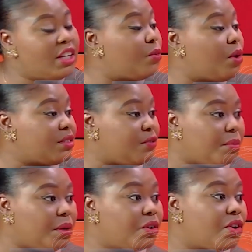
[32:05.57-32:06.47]
It worked for
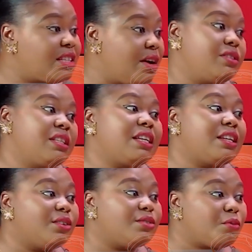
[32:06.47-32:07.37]
me because I was taking a
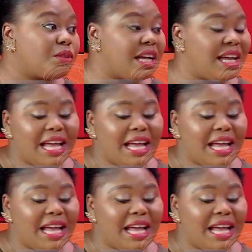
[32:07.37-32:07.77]
lot of water,